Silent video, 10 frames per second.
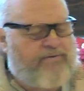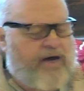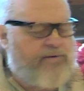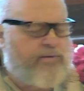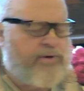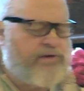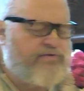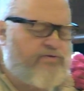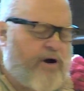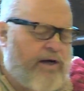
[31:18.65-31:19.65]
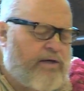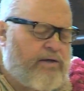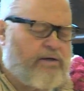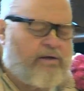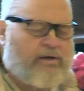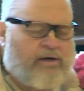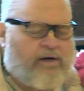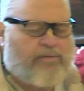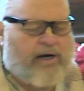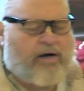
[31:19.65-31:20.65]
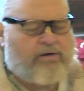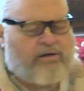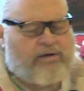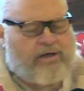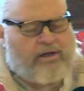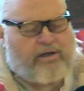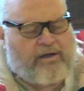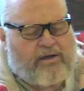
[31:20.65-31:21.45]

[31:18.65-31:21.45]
Everyone's frightened about the